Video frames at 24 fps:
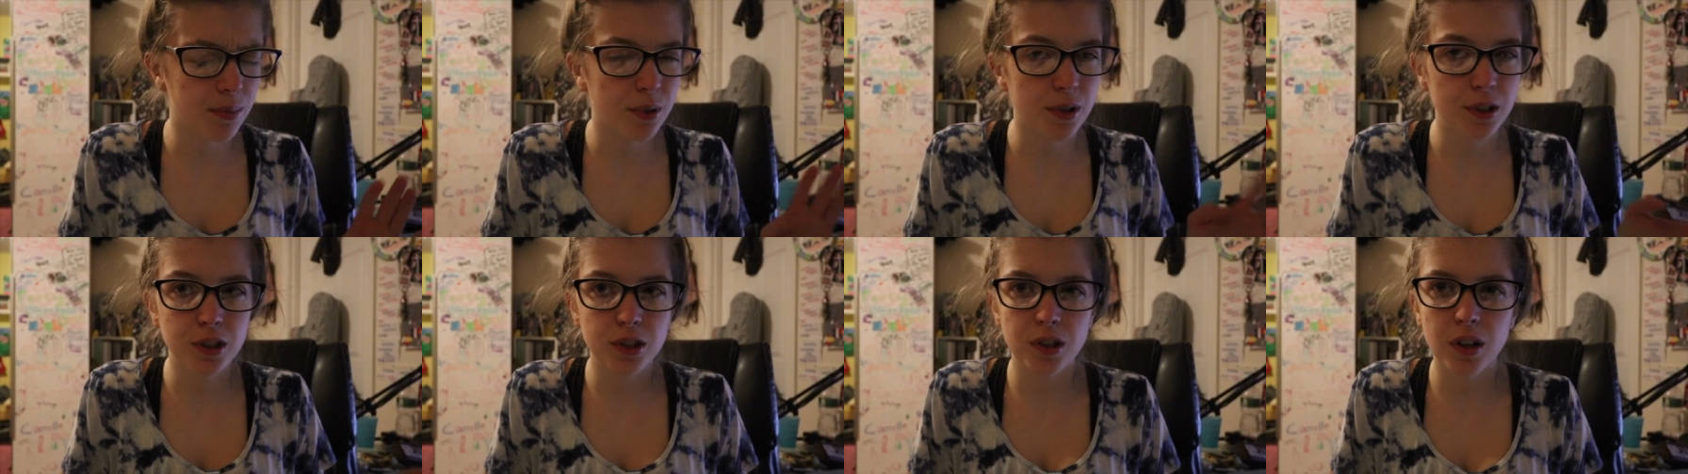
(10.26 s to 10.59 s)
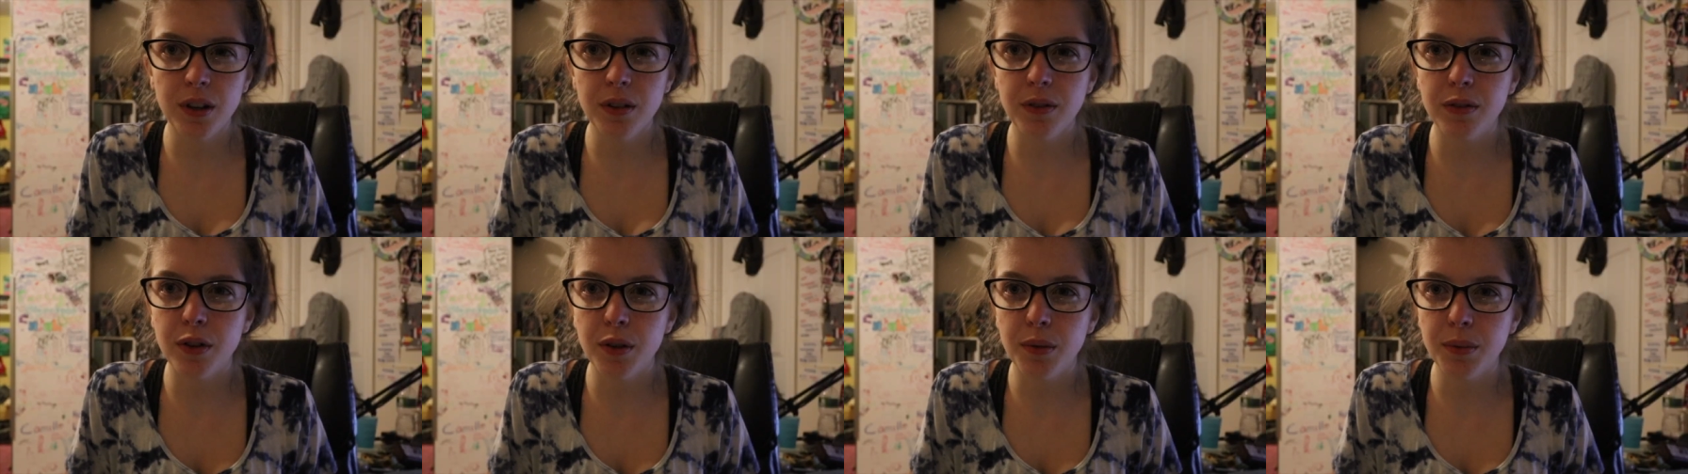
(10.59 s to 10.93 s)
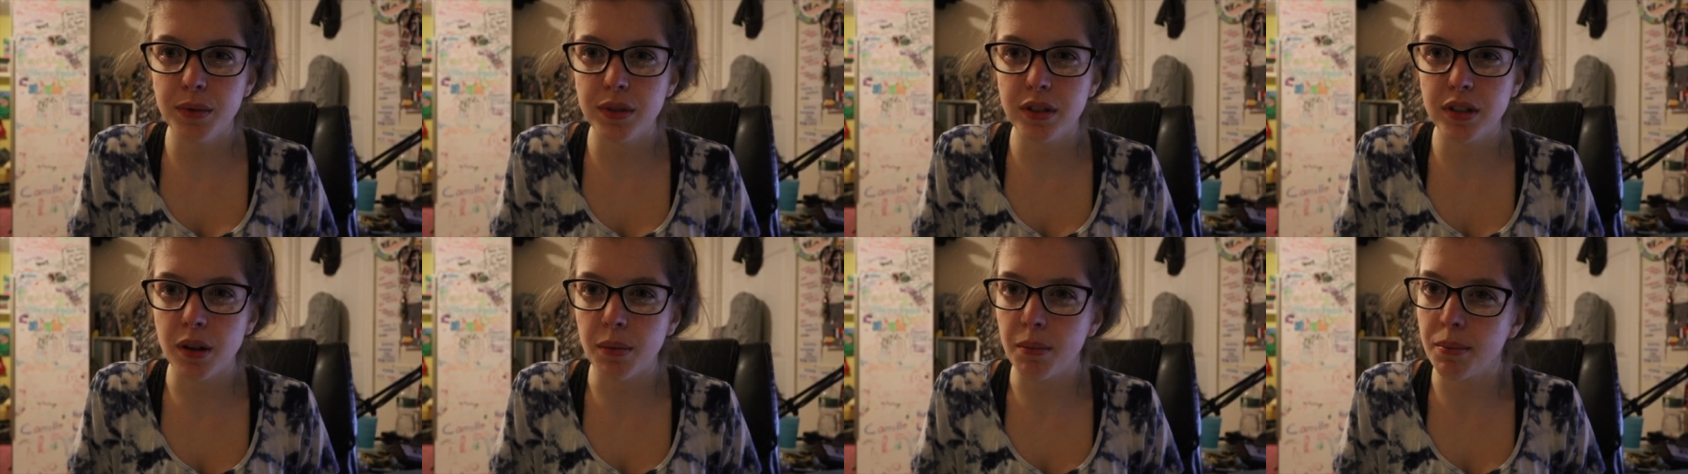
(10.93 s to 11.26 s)
pretty sure I filmed
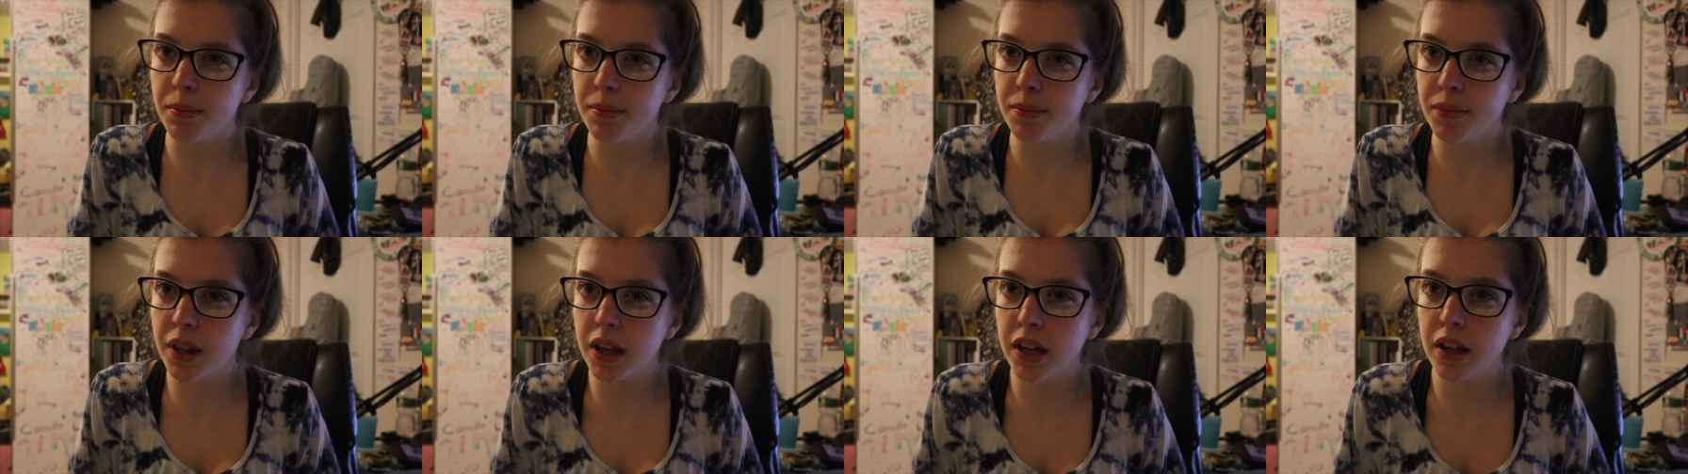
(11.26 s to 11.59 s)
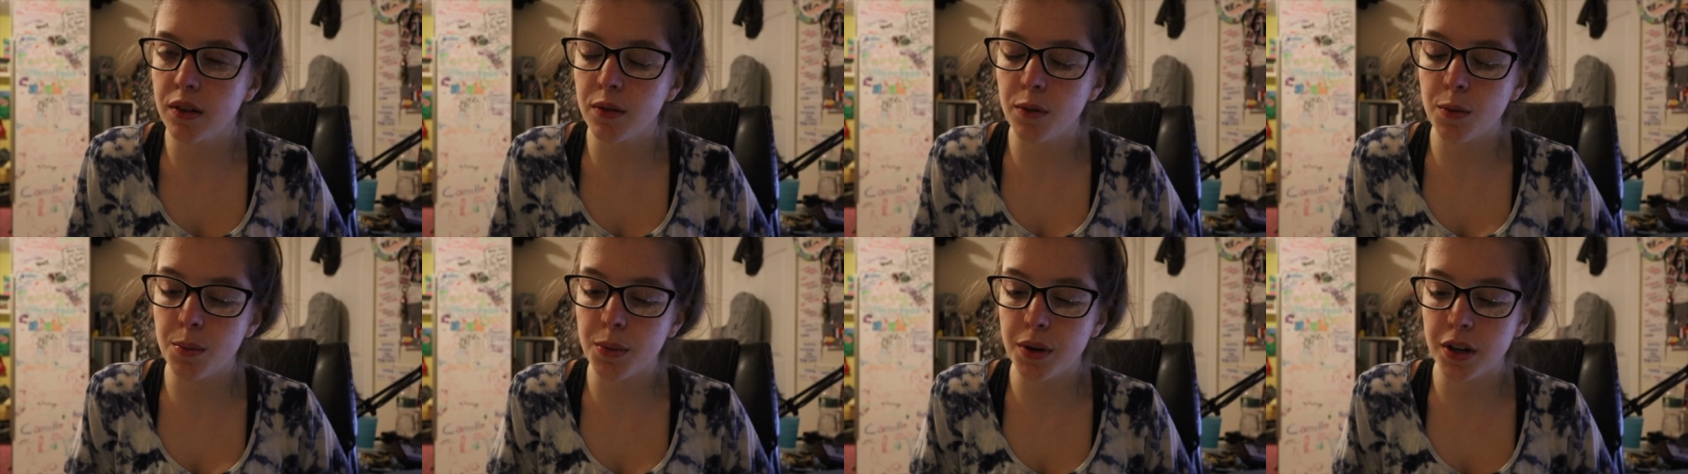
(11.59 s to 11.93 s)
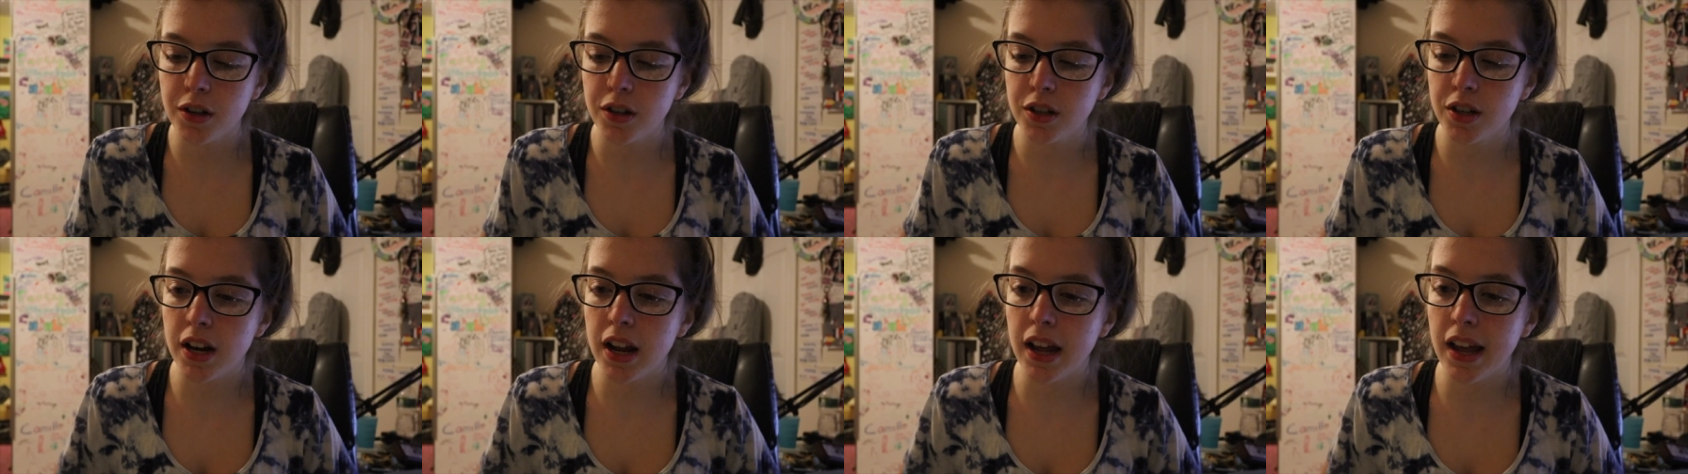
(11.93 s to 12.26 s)
some things from
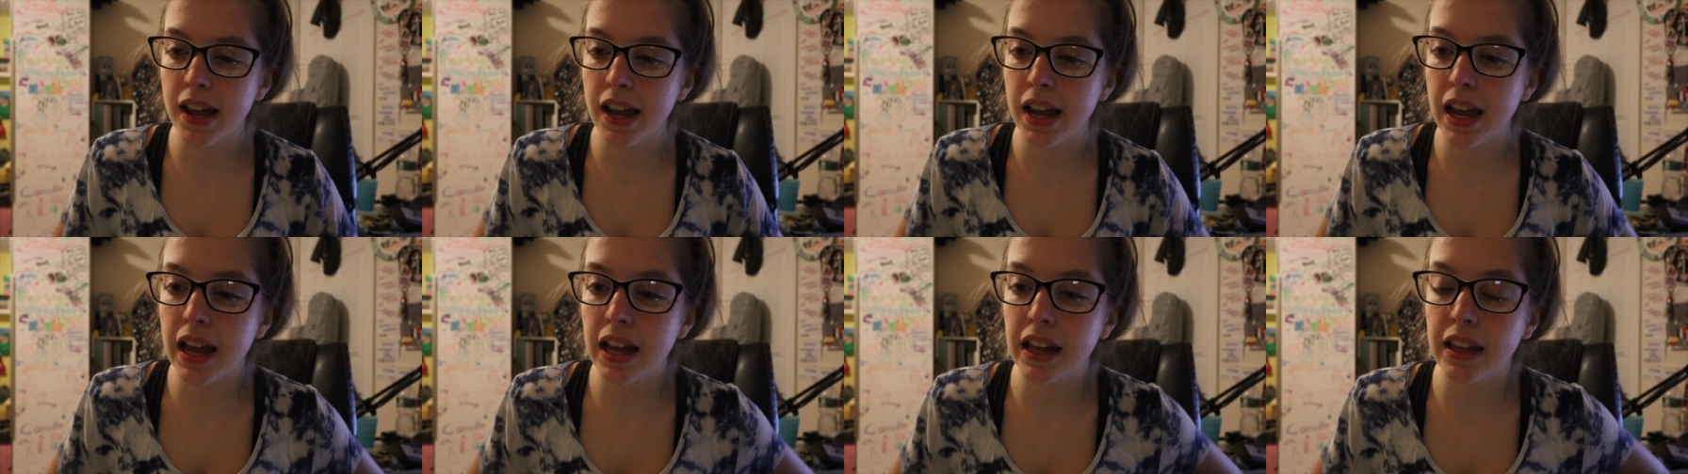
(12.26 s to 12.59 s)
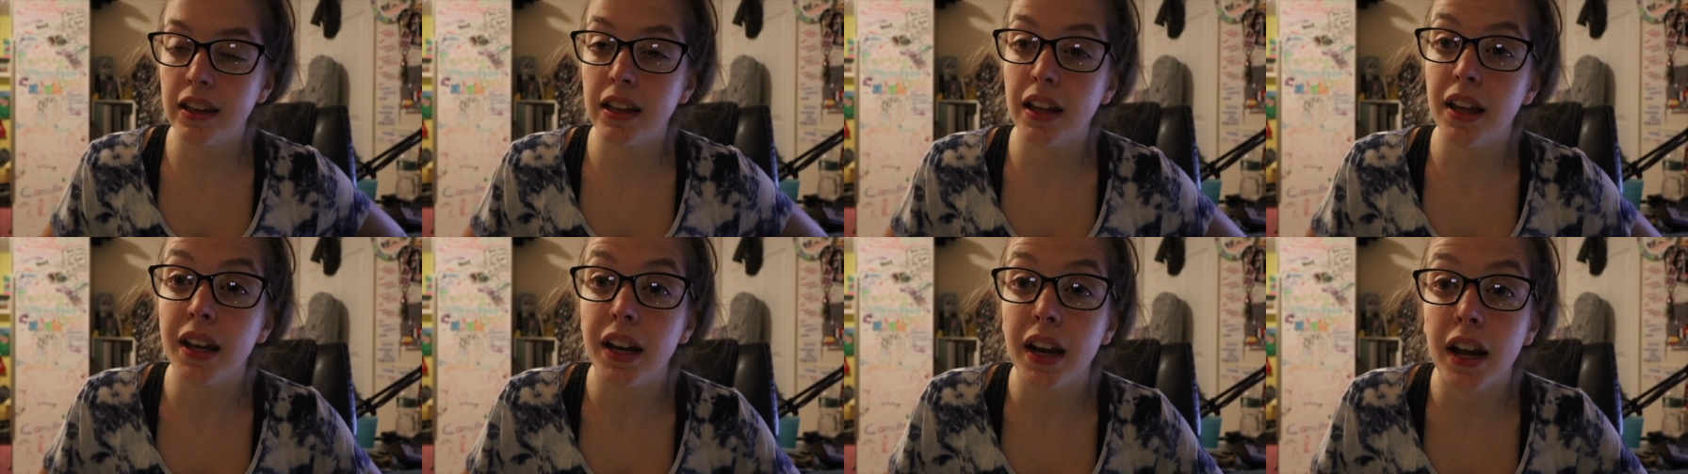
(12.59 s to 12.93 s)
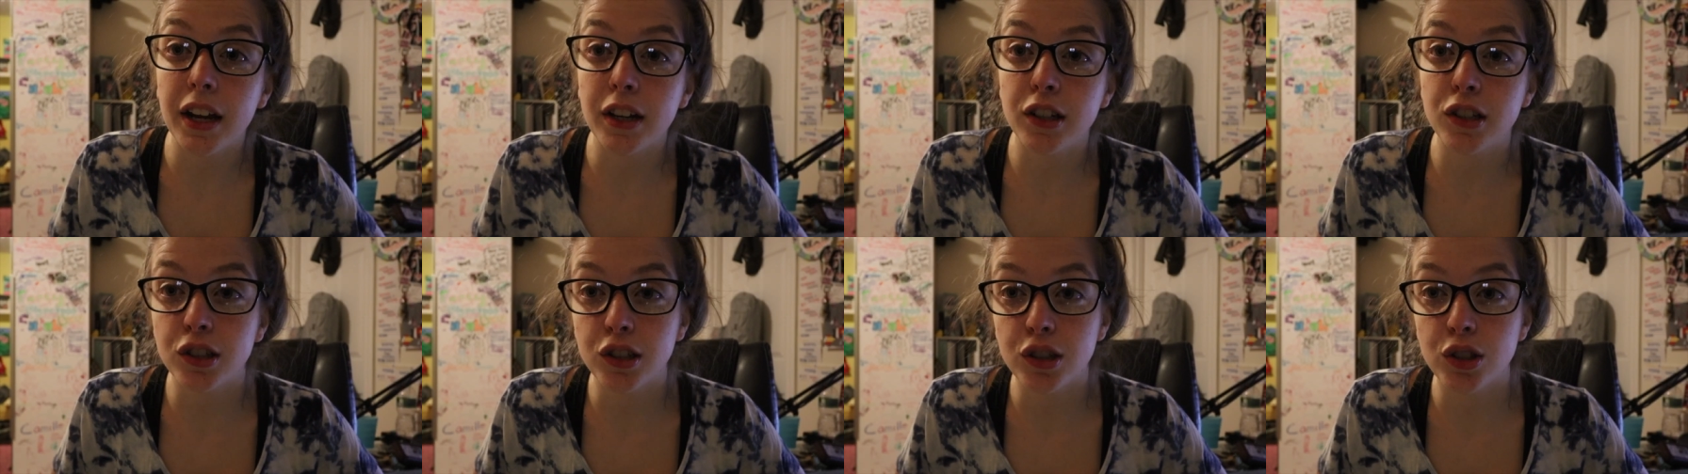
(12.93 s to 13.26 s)
yesterday and then I
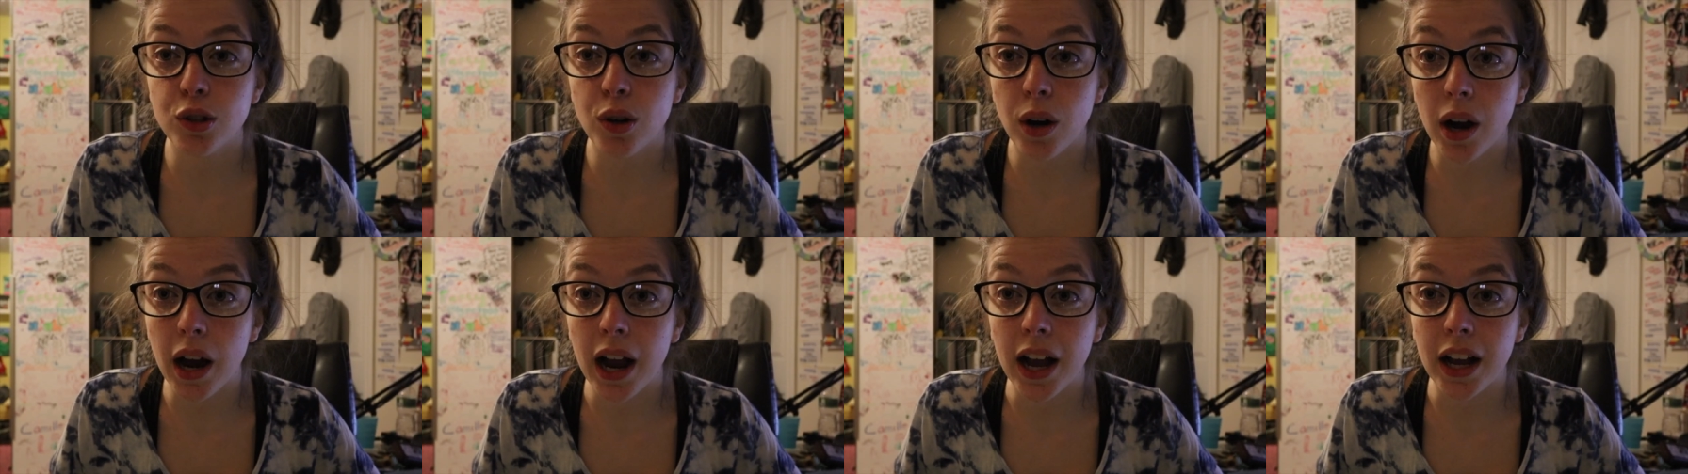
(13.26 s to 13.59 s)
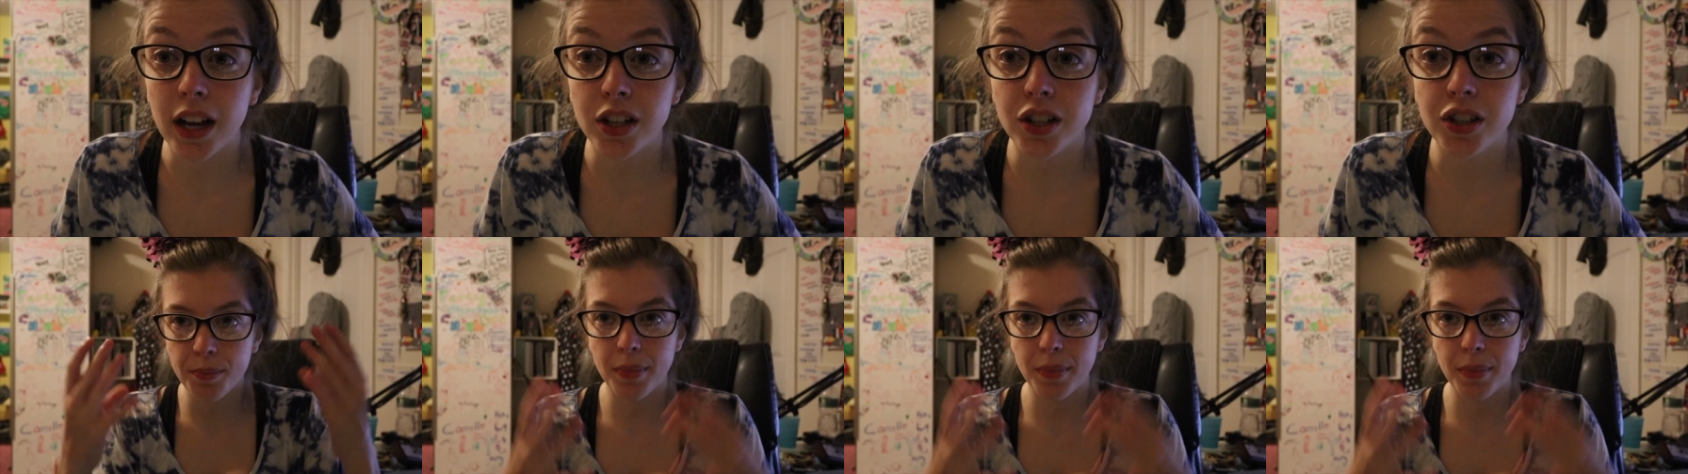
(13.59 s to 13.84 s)
just crashed.